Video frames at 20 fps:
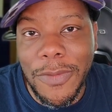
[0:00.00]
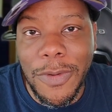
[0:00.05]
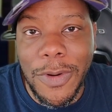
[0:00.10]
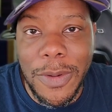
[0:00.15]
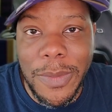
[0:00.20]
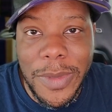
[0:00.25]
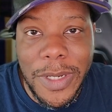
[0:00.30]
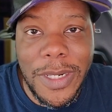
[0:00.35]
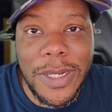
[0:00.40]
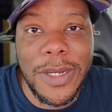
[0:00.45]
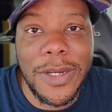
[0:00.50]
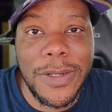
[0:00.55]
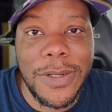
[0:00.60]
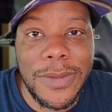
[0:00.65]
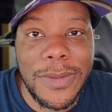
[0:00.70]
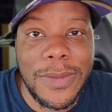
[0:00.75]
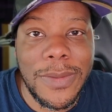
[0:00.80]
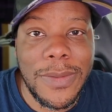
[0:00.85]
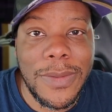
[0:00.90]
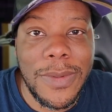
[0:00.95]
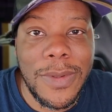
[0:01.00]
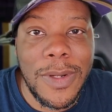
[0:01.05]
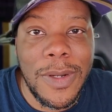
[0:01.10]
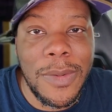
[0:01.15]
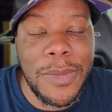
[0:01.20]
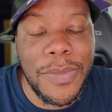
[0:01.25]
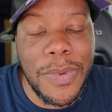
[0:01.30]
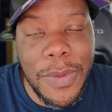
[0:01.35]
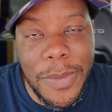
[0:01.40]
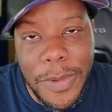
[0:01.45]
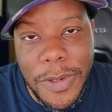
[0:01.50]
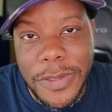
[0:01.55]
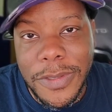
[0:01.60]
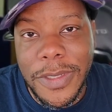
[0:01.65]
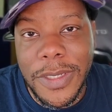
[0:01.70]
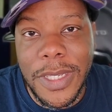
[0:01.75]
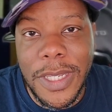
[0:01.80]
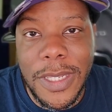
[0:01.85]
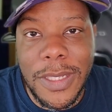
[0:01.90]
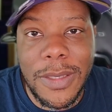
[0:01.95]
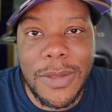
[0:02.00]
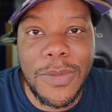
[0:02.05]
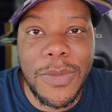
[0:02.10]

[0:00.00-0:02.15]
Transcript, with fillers: Roman go Promote Keith